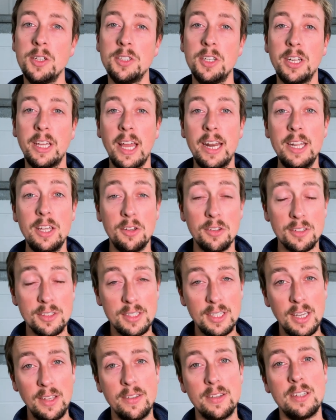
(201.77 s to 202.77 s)
and again you can
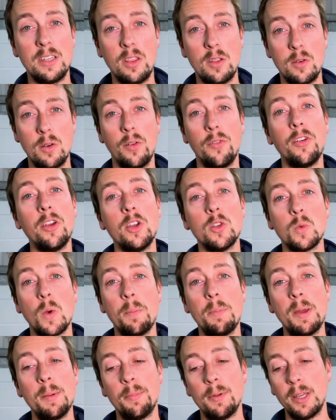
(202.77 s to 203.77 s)
see this in the reviews where
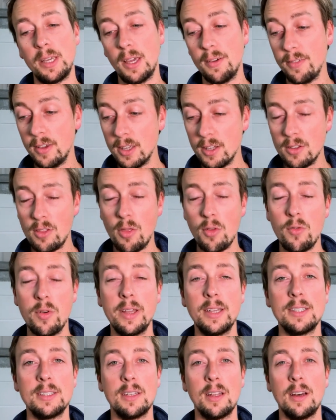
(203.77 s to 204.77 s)
people are giving it 3
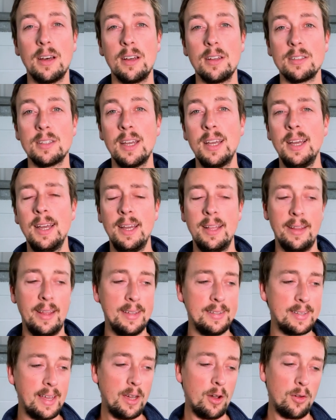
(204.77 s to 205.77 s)
stars, they
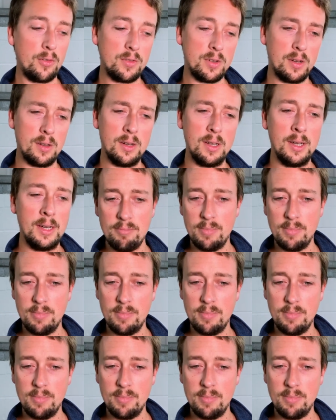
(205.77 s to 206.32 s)
say often,